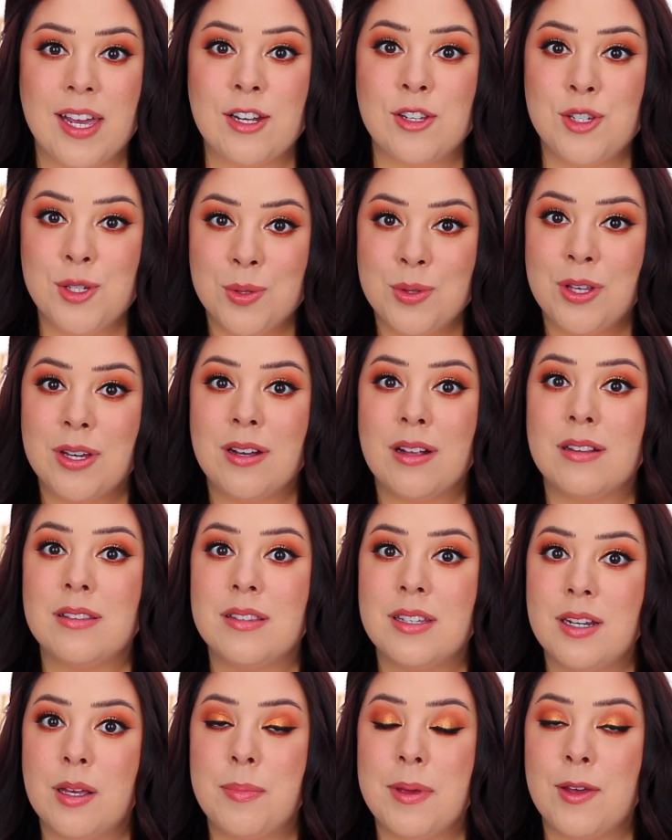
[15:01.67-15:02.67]
They do look a
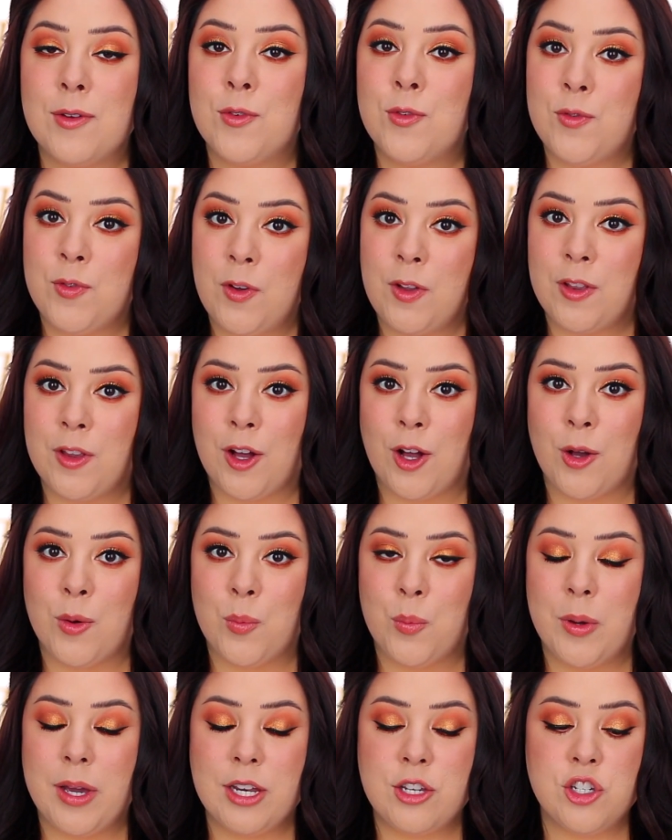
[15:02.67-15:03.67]
little bit
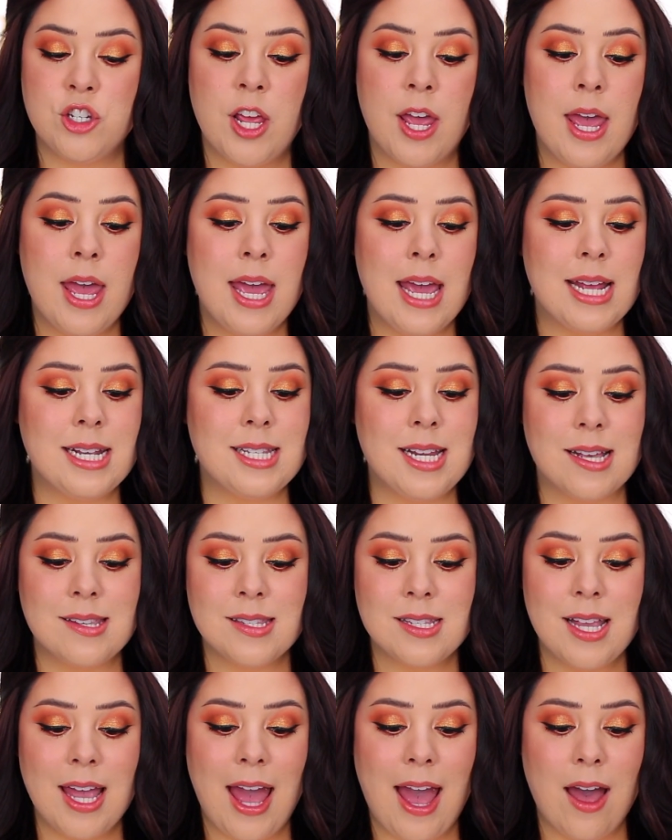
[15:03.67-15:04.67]
fuller, which it
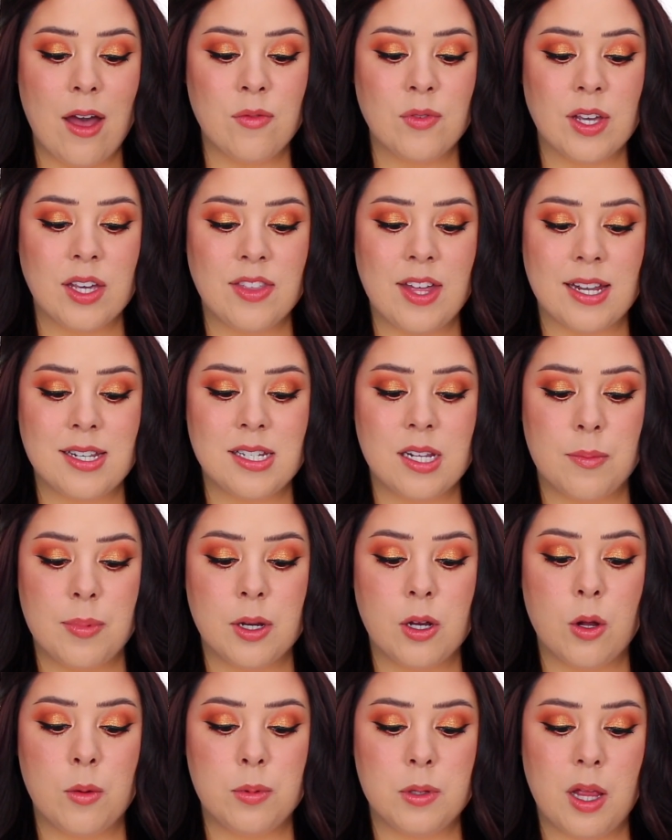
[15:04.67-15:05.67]
doesn't have like that
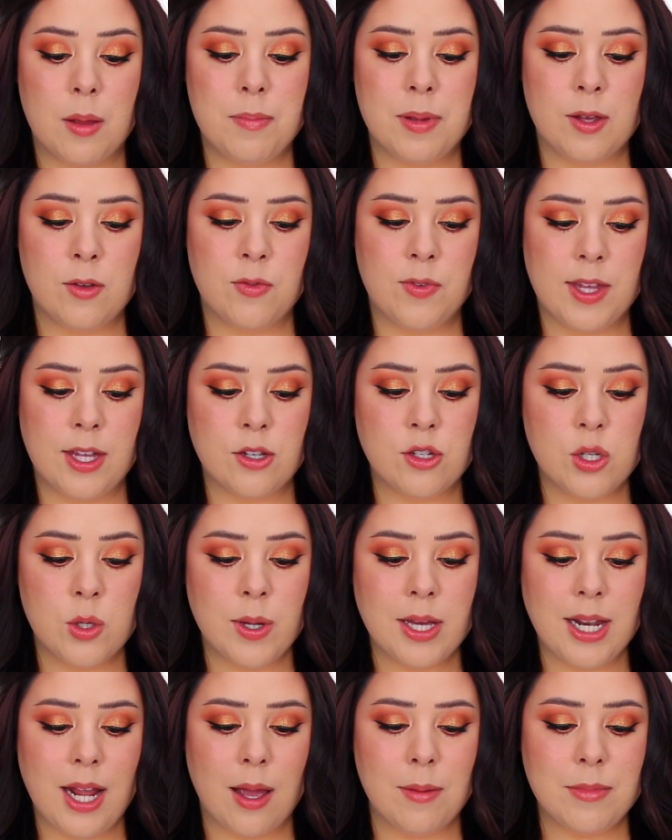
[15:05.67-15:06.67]
typical plumping feel to
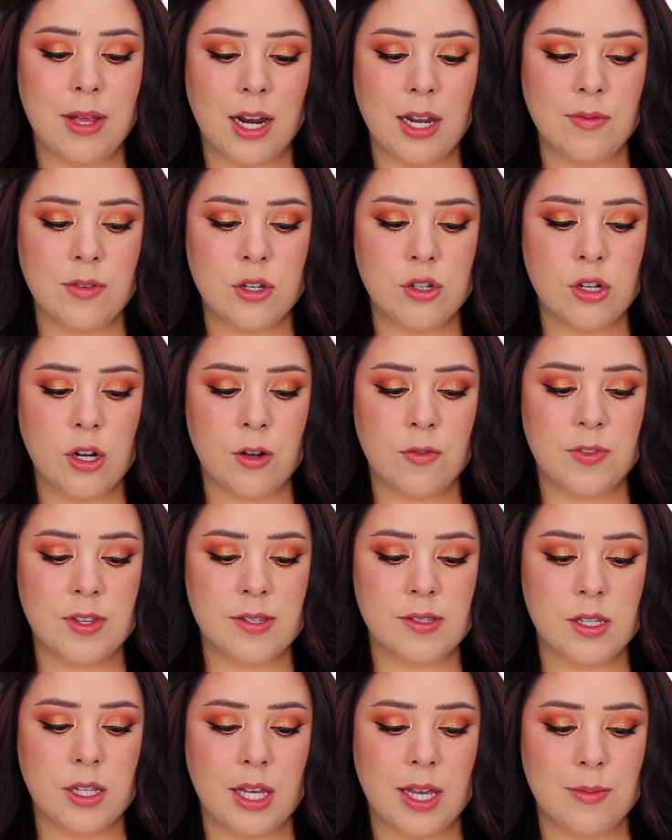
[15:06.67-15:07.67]
it. I'm not even sure if
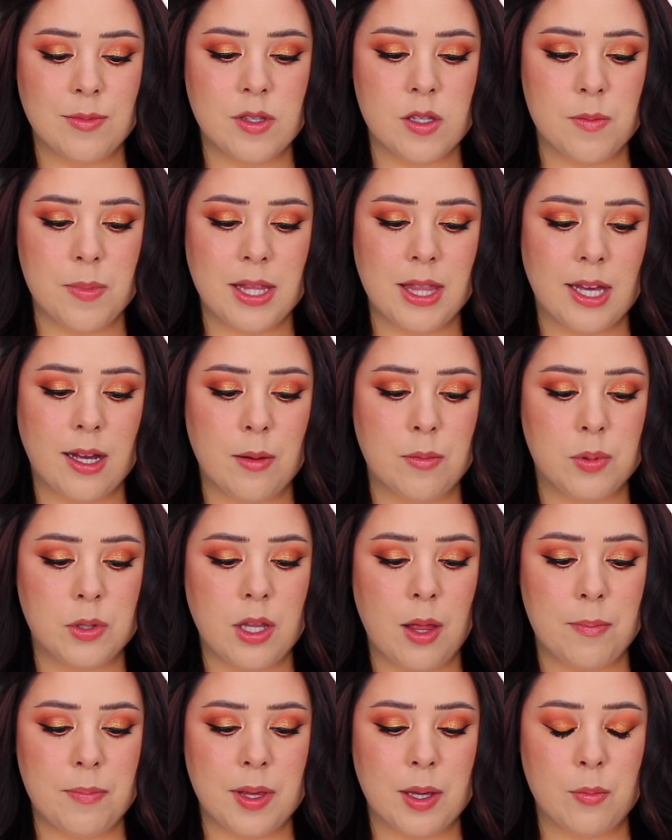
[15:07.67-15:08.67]
this claims to be like a
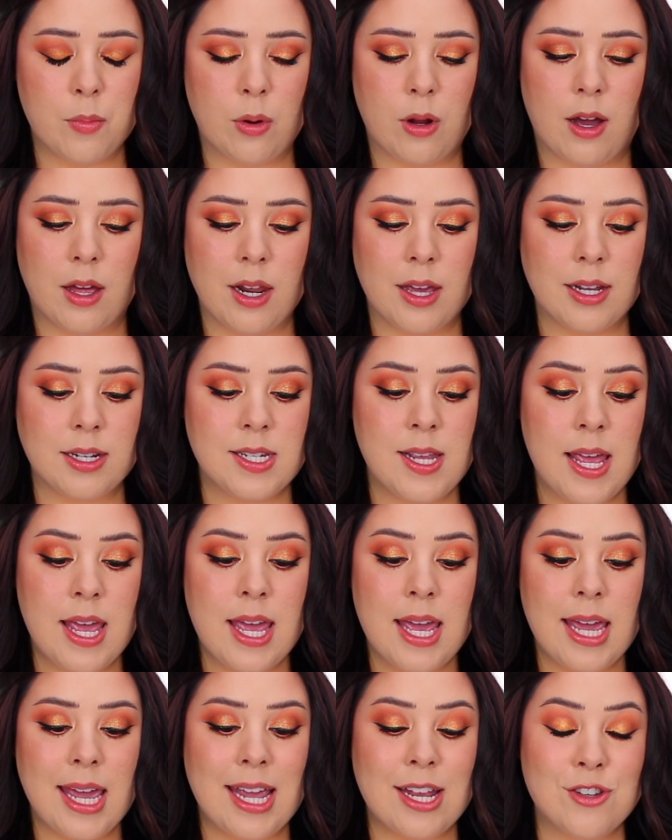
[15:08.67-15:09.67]
plumping product.
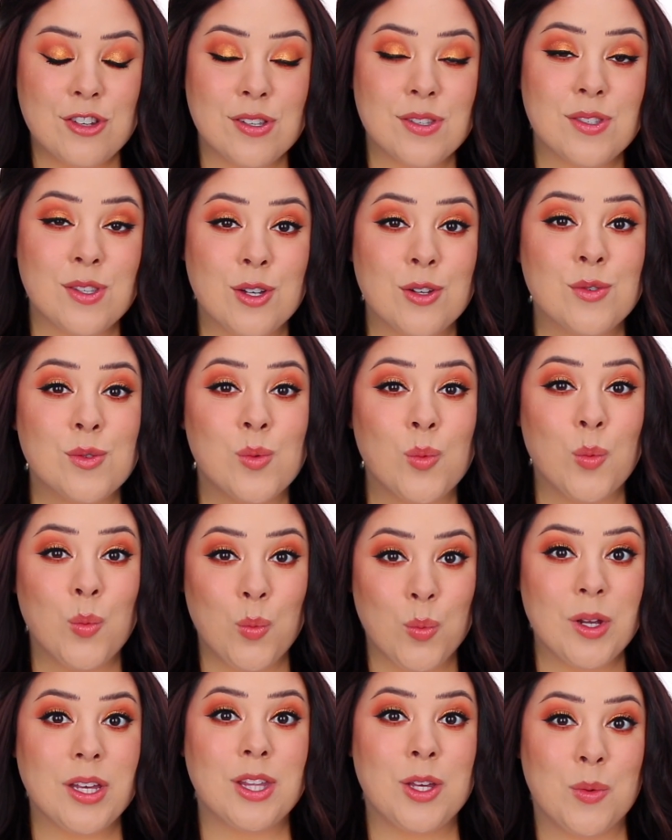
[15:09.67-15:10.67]
It just looks
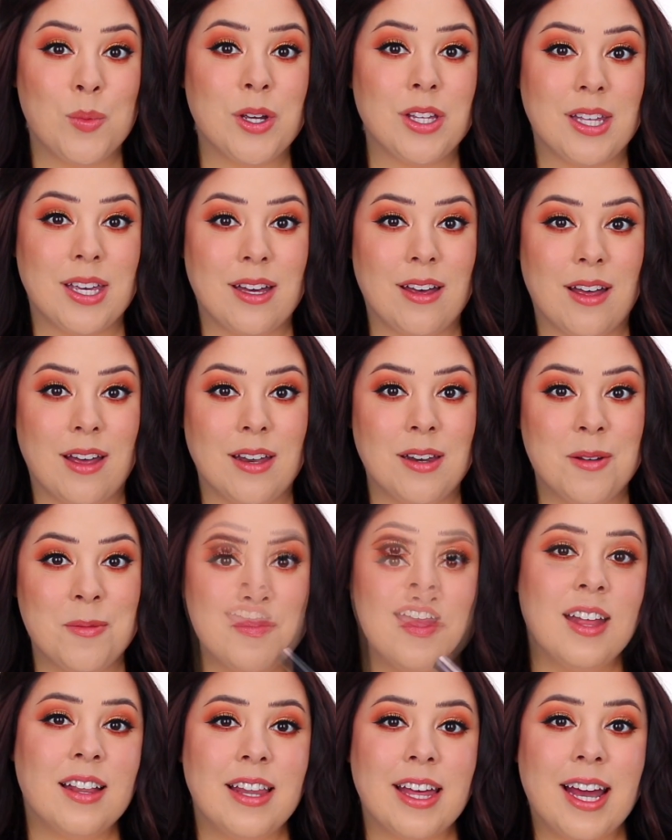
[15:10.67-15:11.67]
really, really good.
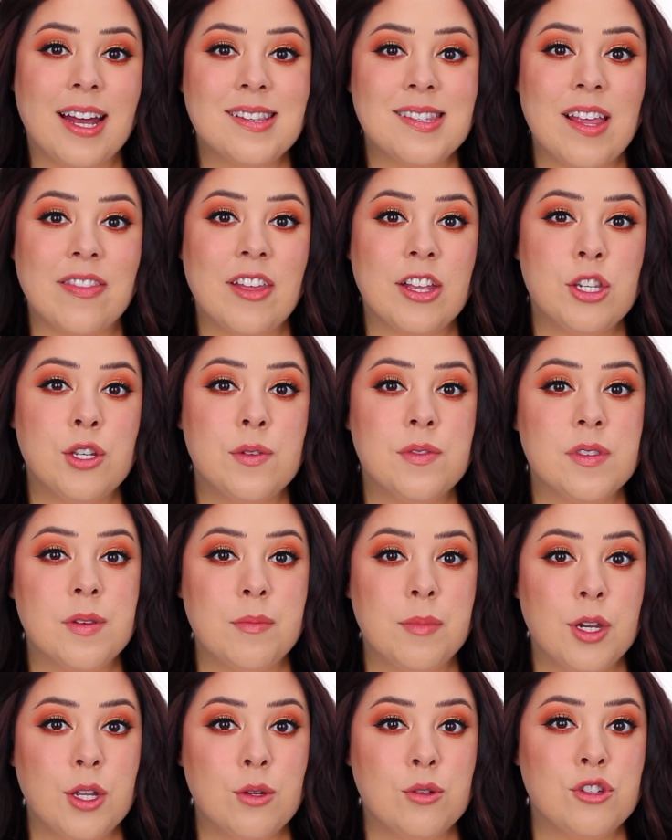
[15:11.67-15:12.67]
Like I said, they do have
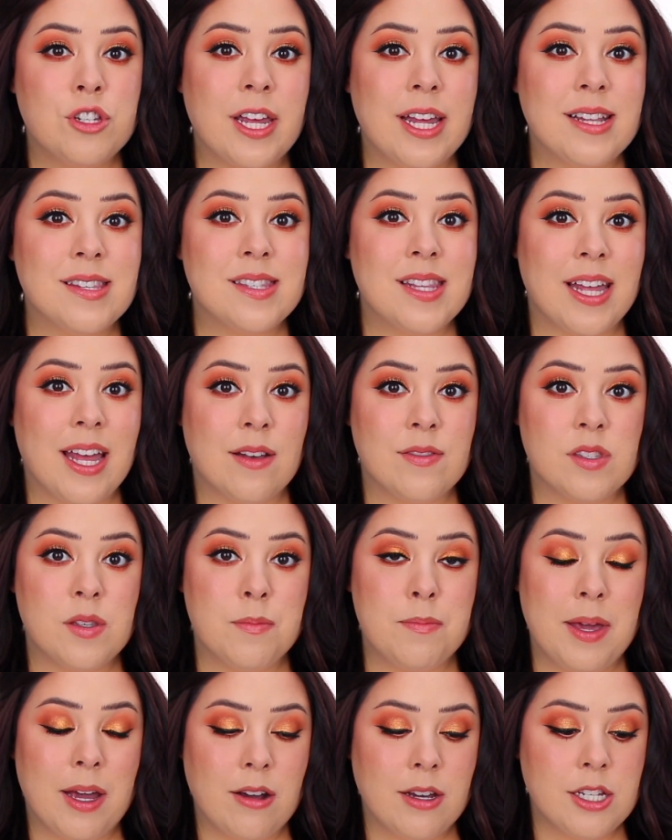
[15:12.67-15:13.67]
some nude shades. They have
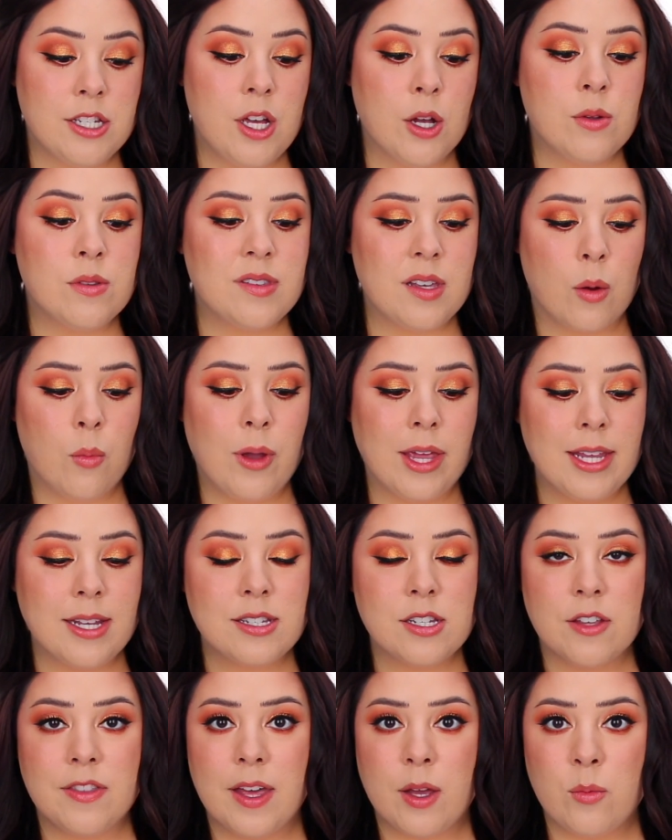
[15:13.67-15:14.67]
some berry tones. I'm waiting
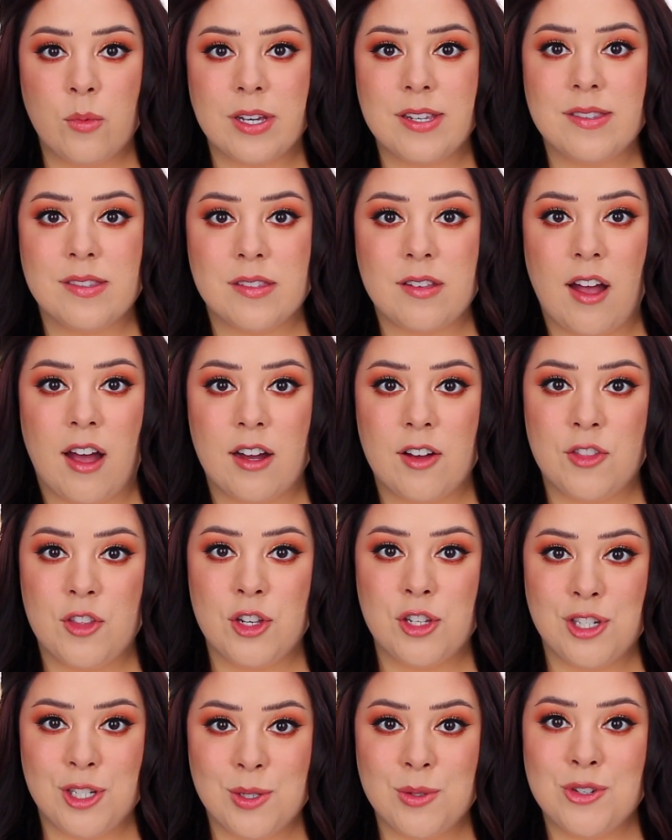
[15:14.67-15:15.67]
till they restock the
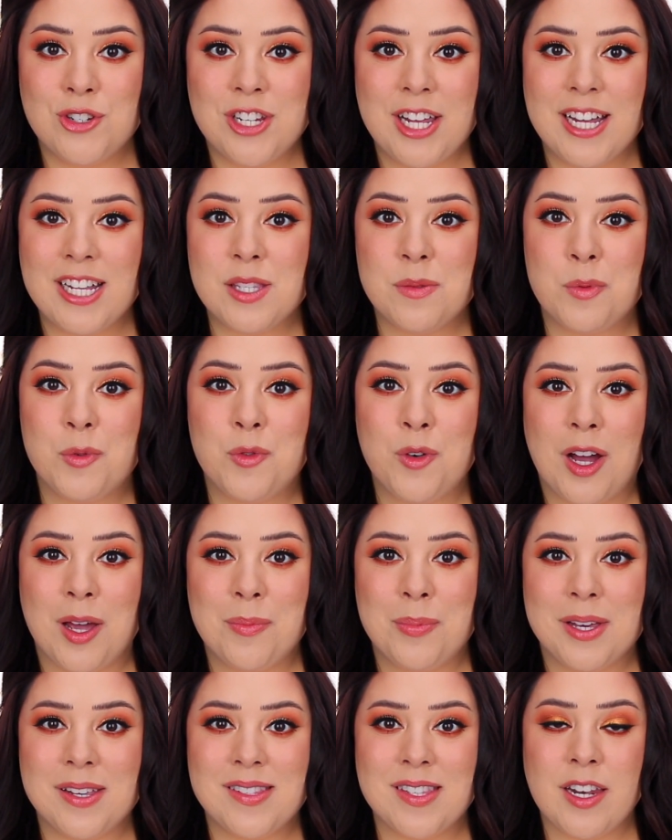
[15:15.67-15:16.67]
nude shades before I
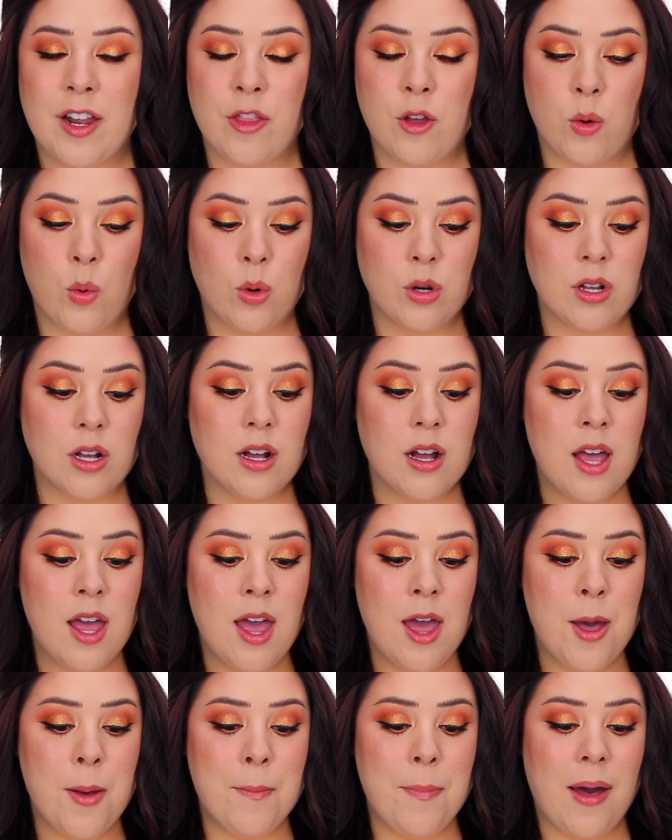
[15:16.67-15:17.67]
place another order.
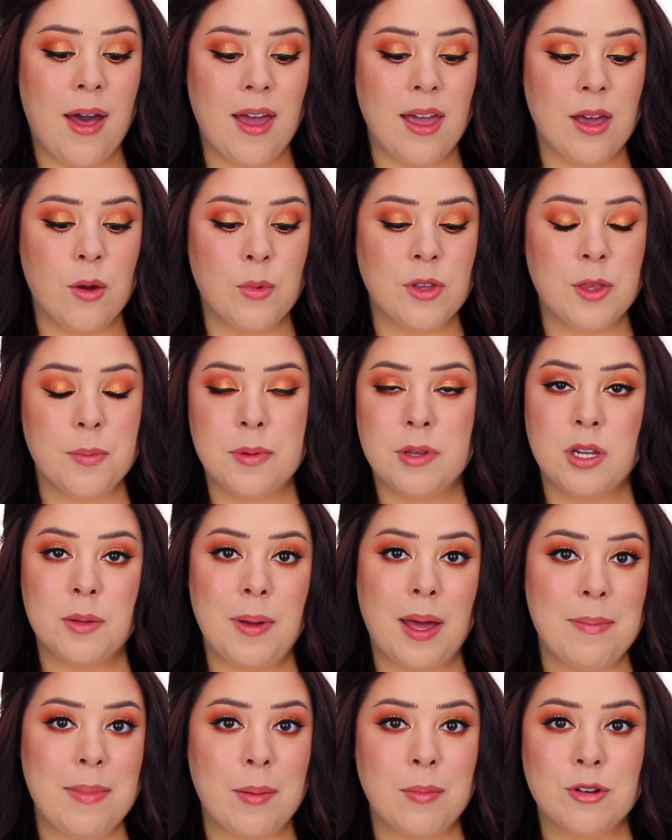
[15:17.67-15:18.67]
But with a Beauty
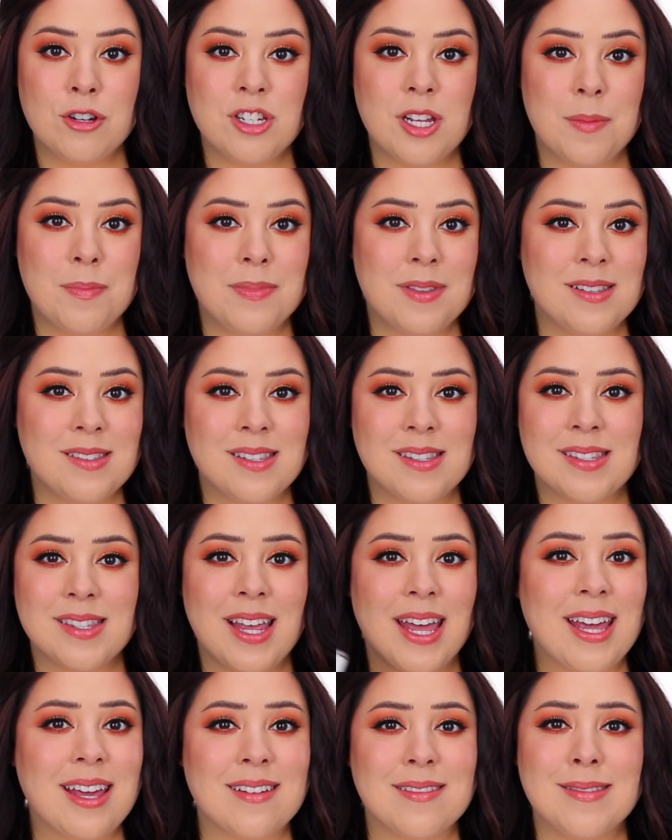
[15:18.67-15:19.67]
Pie membership, this is
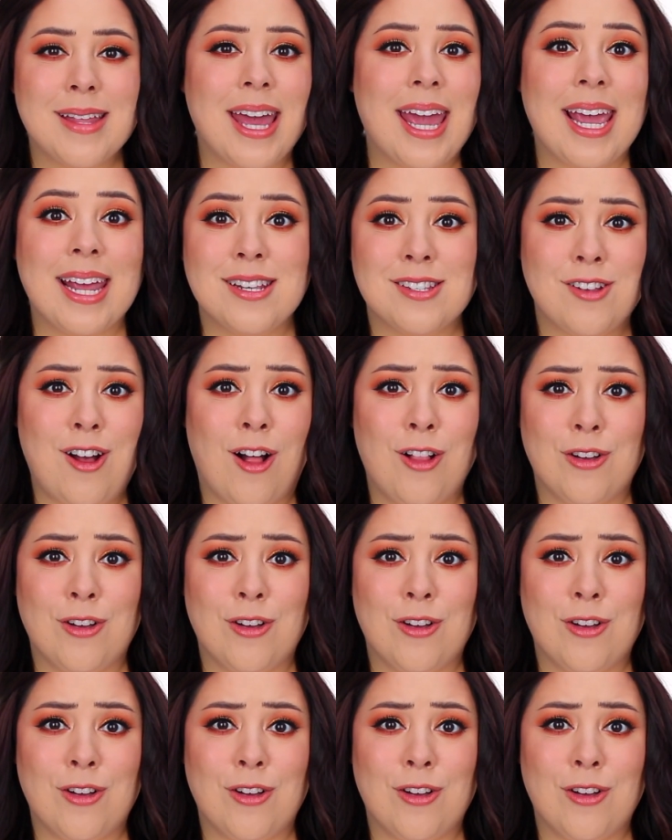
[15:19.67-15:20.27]
like $8.